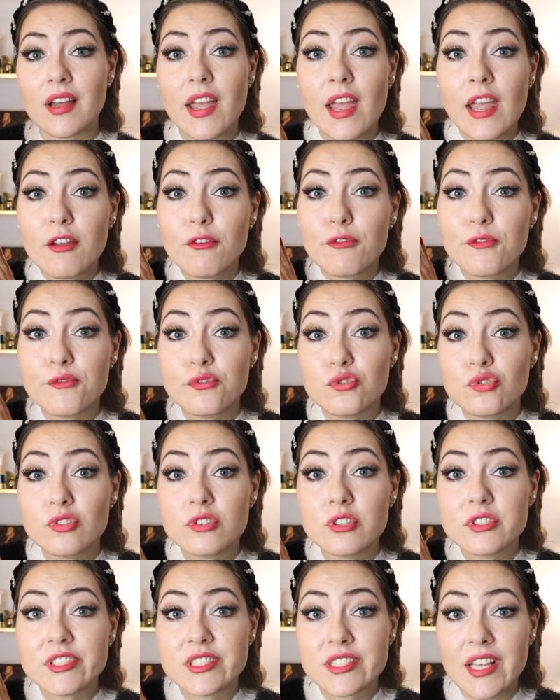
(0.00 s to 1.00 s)
A
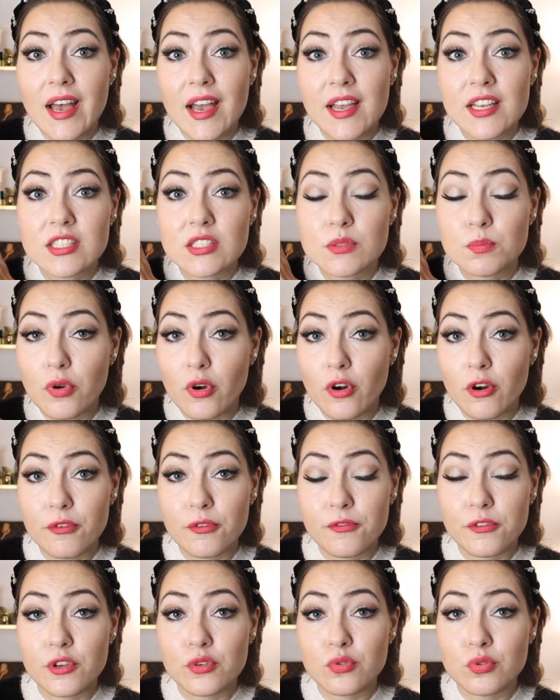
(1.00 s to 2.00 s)
full-size
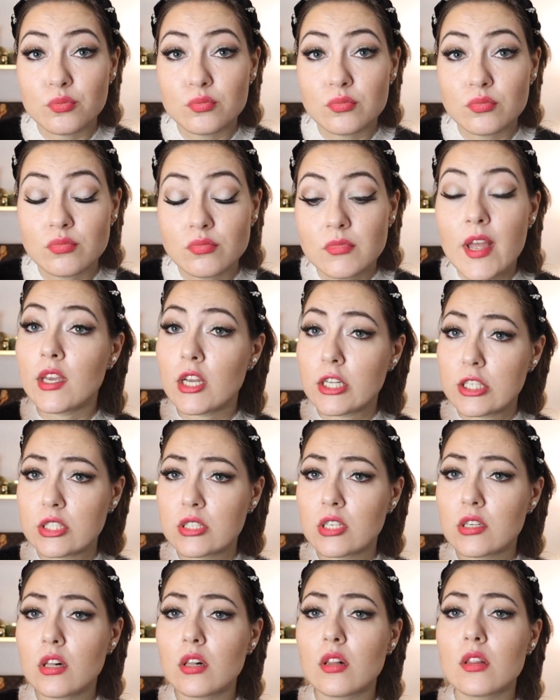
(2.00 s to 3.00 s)
perfume, yet
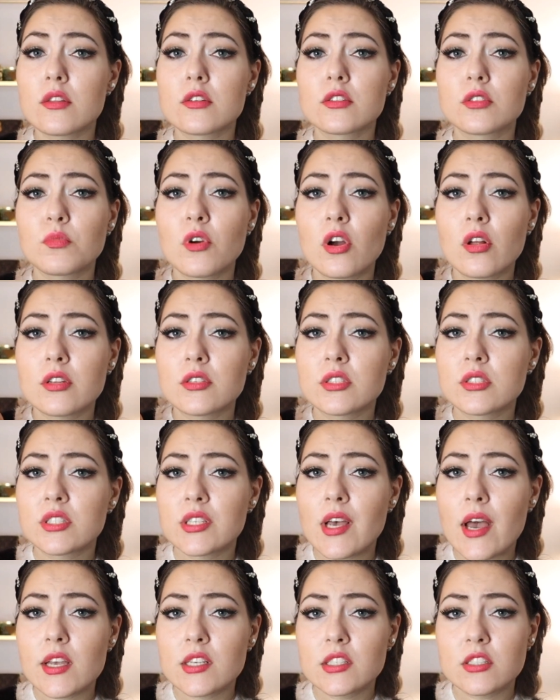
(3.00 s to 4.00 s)
still the smallest
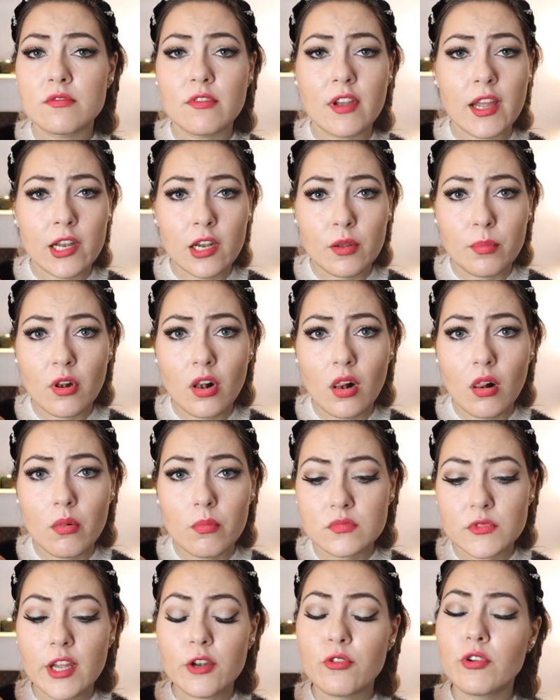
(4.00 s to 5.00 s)
size available.
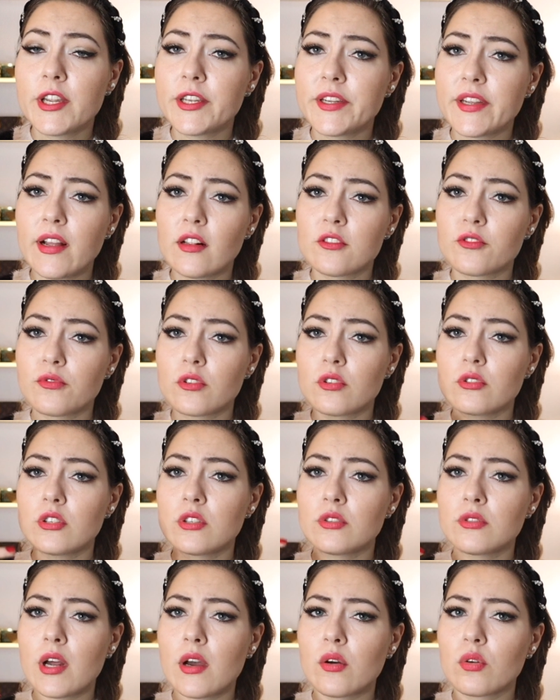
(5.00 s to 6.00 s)
It retails for
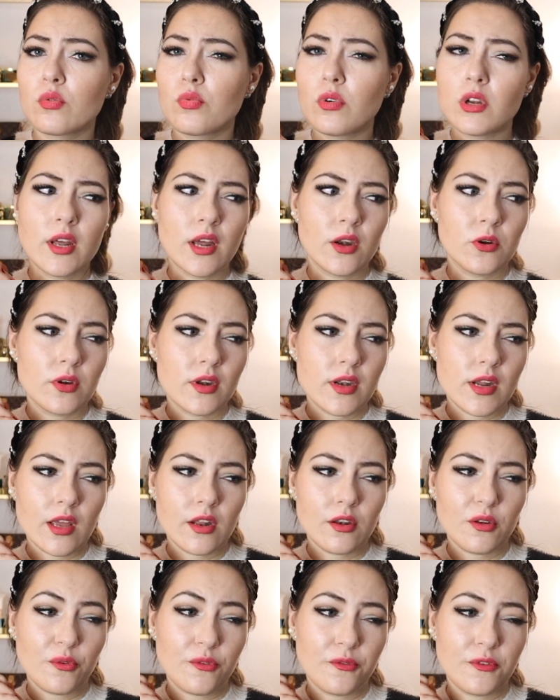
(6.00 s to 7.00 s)
around one hundred
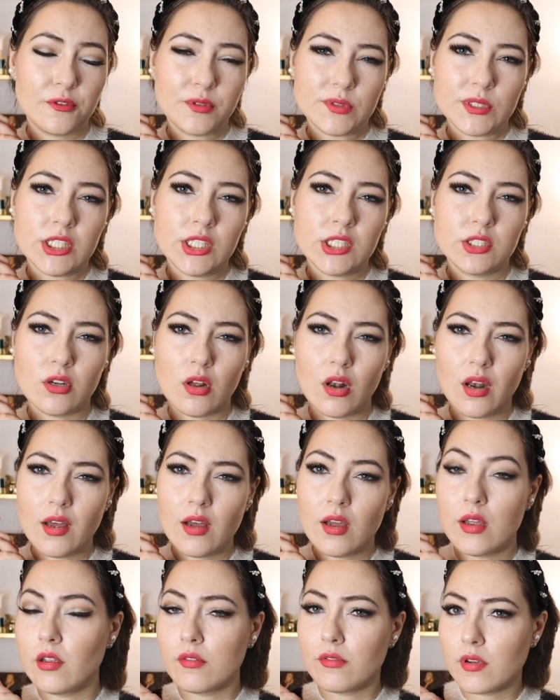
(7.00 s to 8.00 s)
fifty
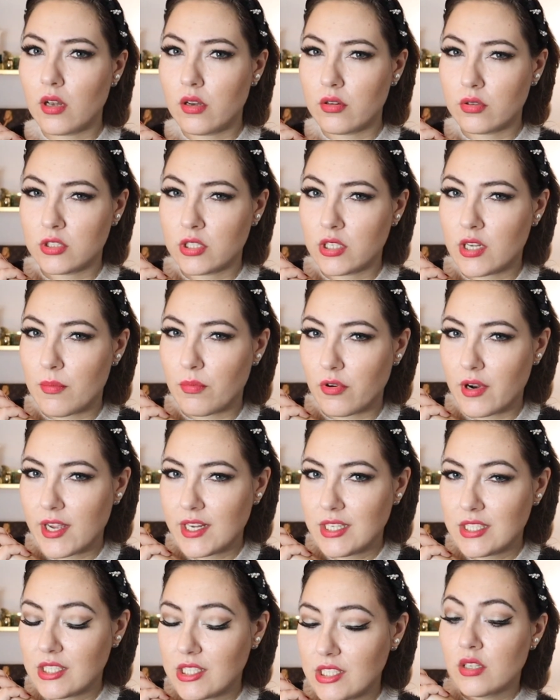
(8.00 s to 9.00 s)
dollars, if I looked it up
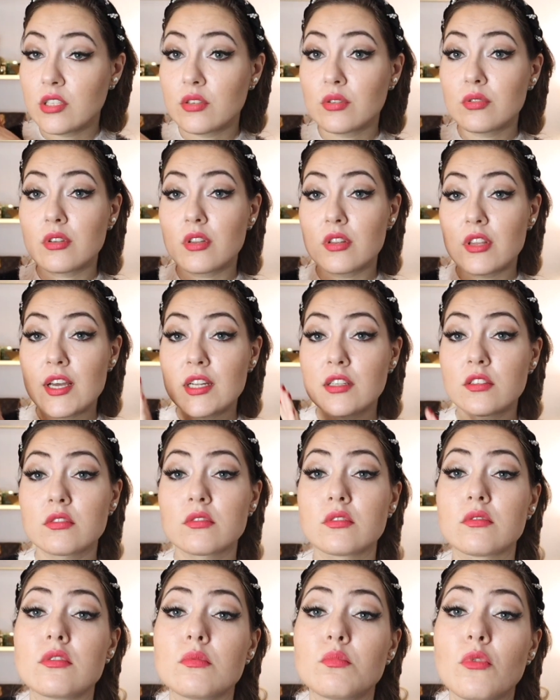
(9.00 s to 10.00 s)
right. So
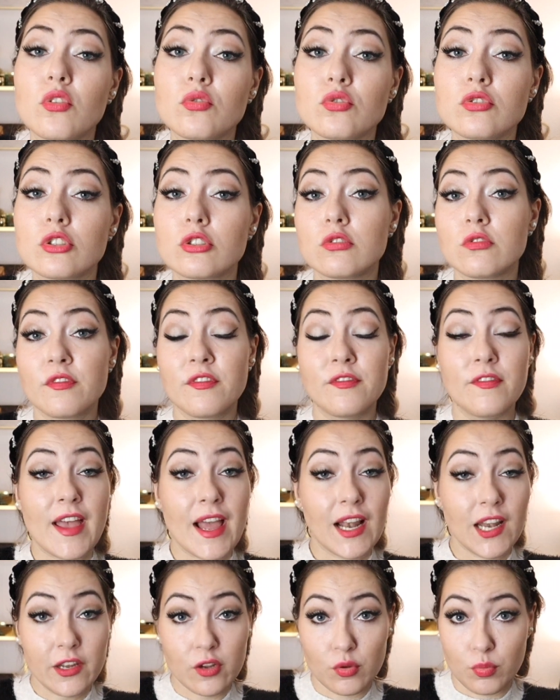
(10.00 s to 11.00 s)
that's the most
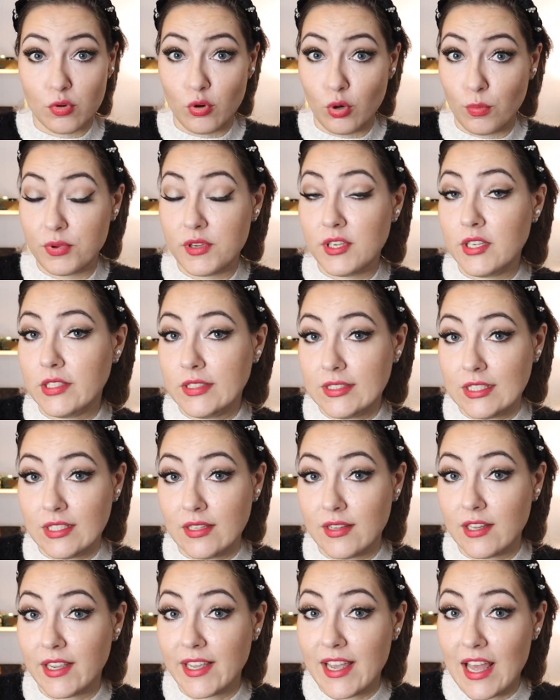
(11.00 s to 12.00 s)
valuable piece
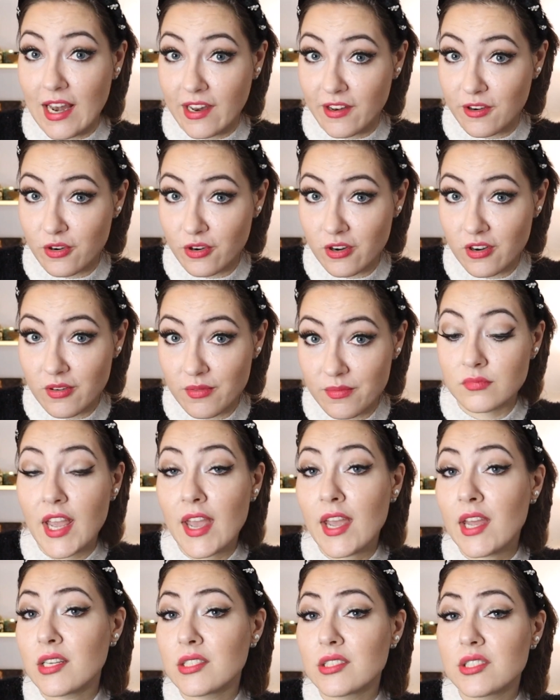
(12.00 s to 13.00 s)
in the calendar.
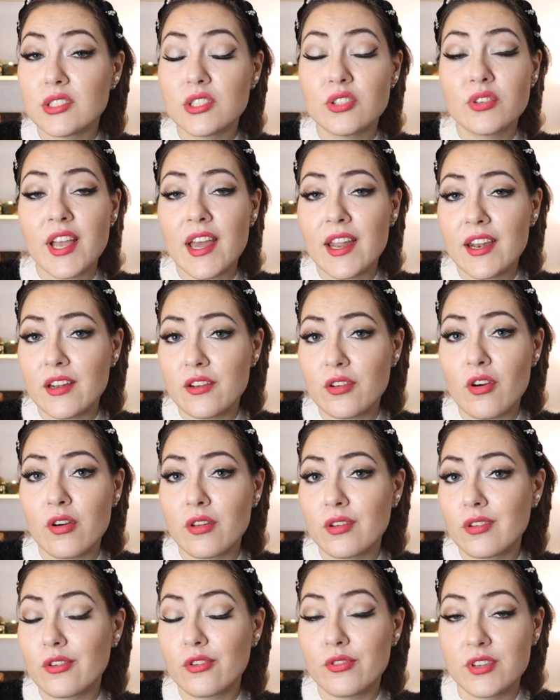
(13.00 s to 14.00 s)
And you get it
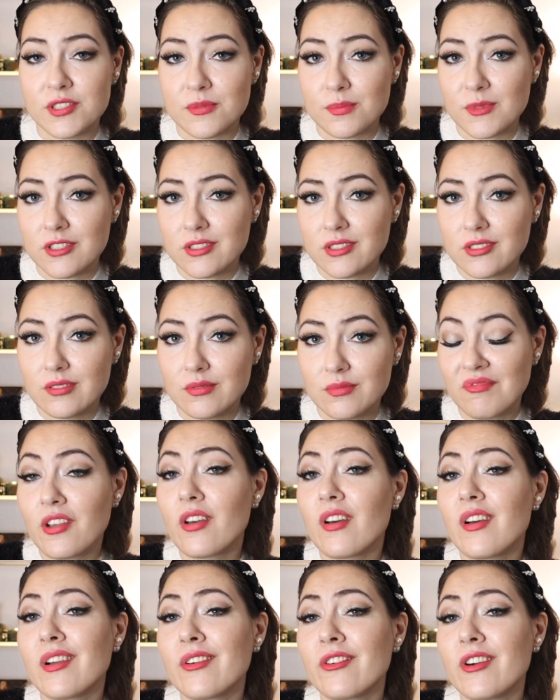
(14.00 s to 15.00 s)
on Christmas.
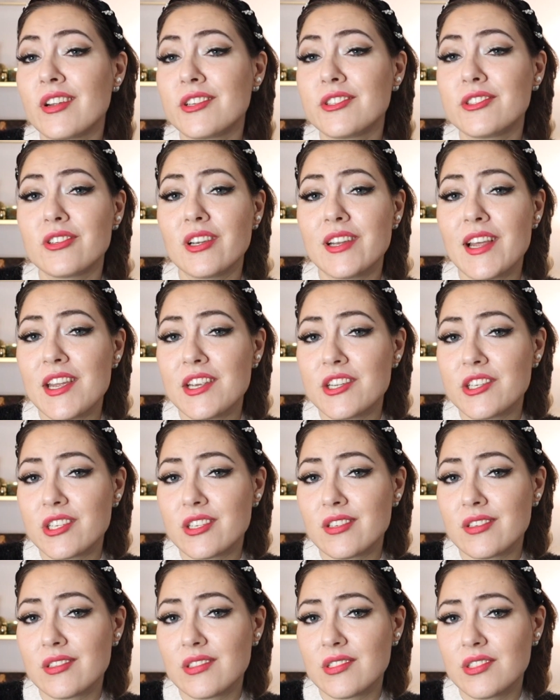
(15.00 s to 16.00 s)

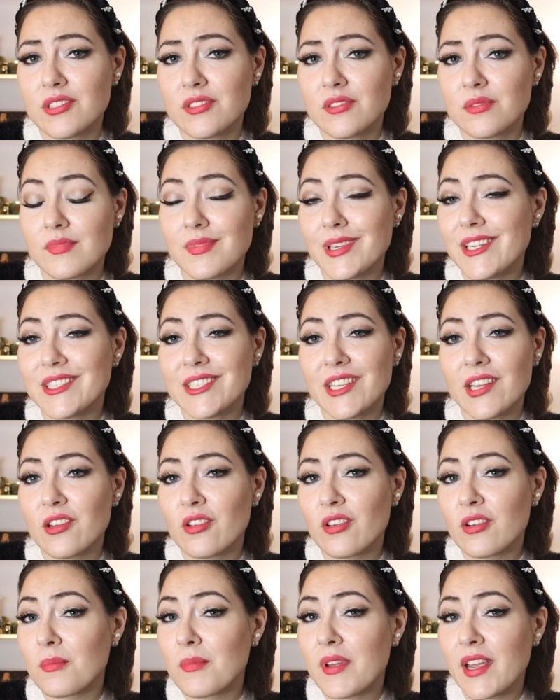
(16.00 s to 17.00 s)
Congratulations! It
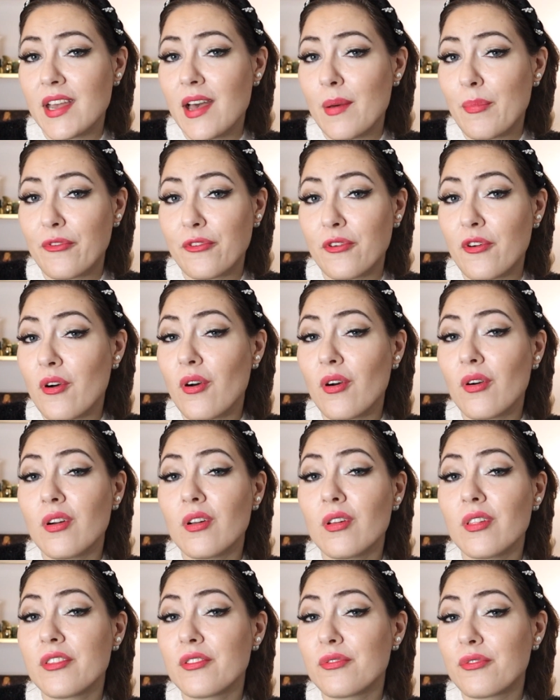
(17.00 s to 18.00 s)
cannot make up for
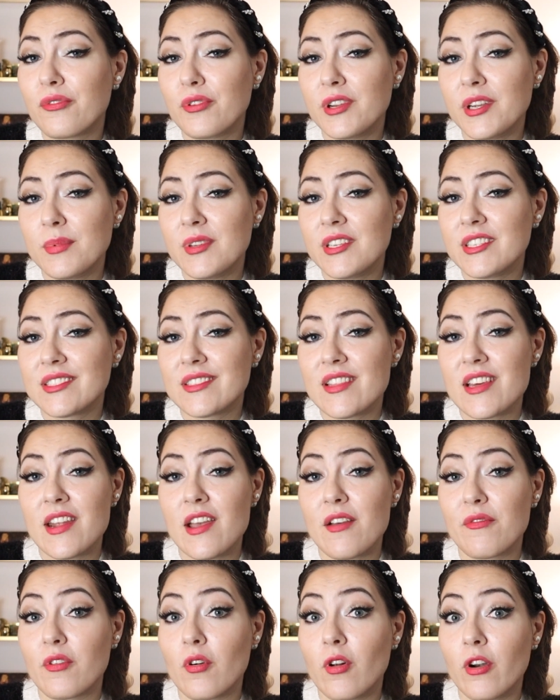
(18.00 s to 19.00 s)
all the freebies that
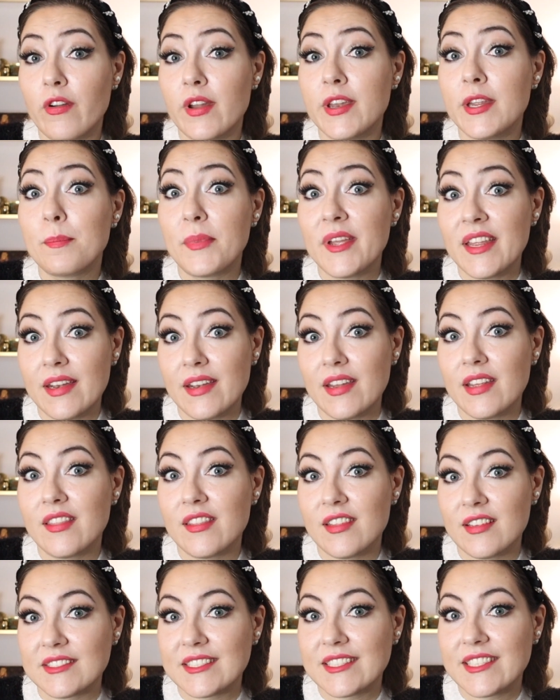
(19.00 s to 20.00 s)
have already been in
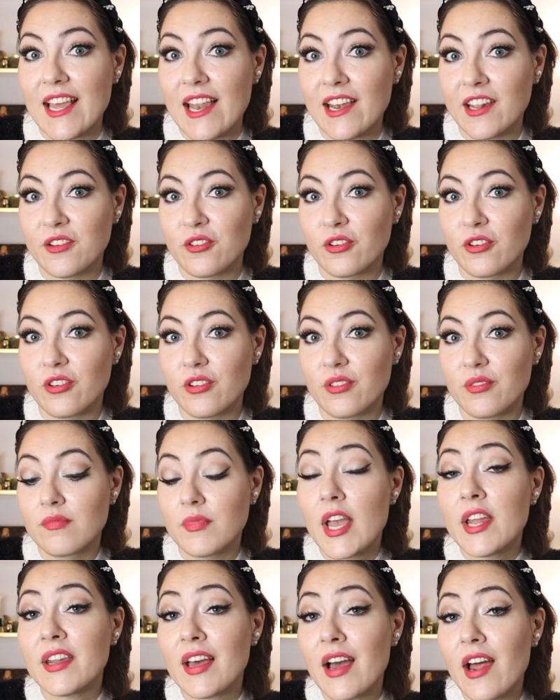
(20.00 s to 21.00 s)
this calendar
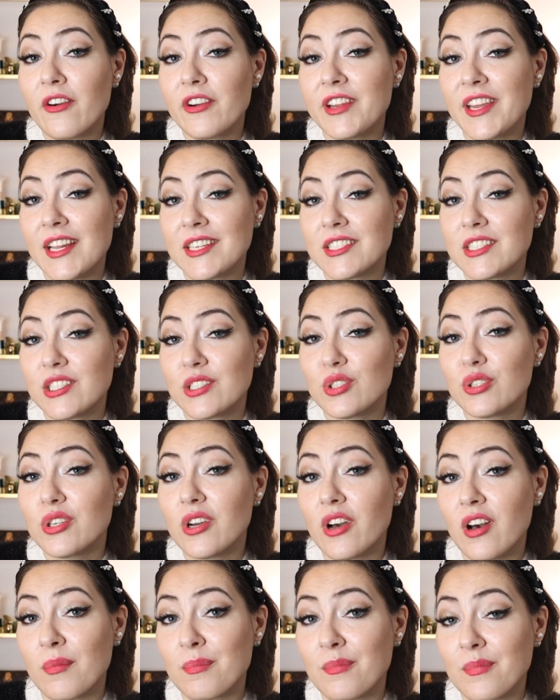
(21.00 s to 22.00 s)
and are yet to
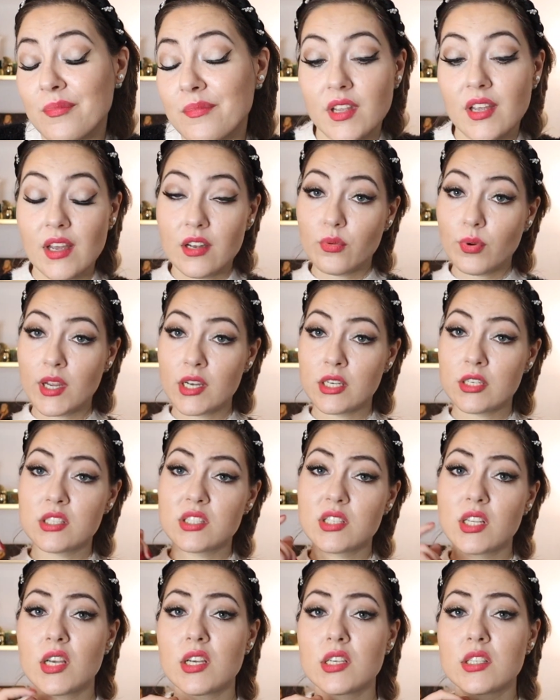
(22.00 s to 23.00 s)
come.
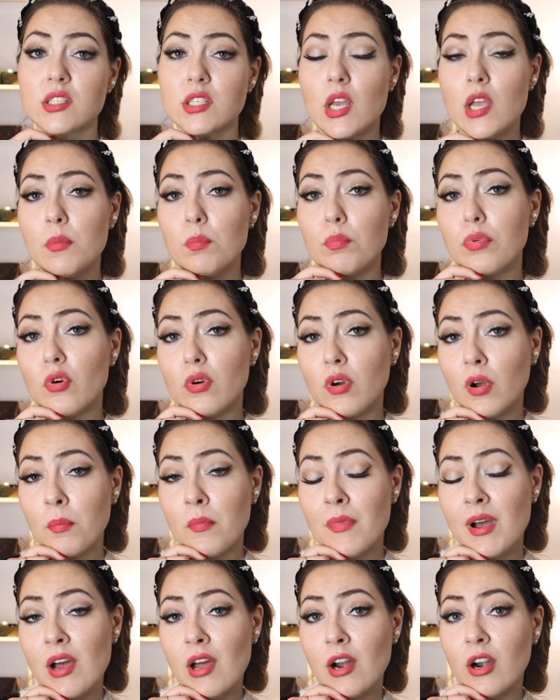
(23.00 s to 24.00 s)
twenty-six, a
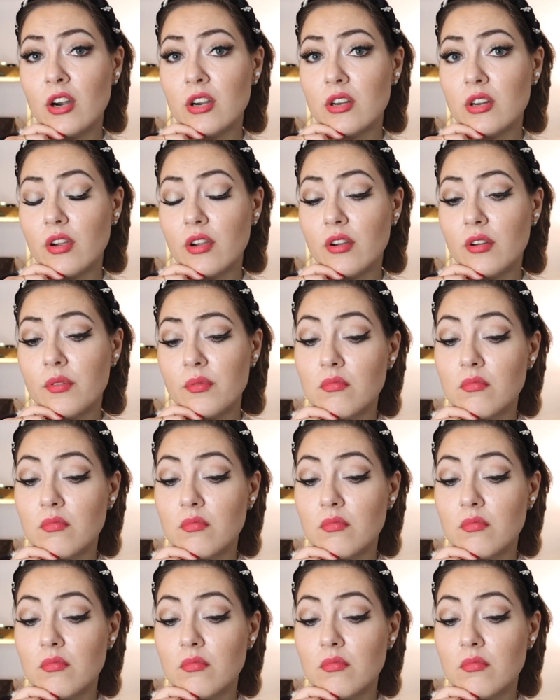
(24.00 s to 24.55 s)
bookmark.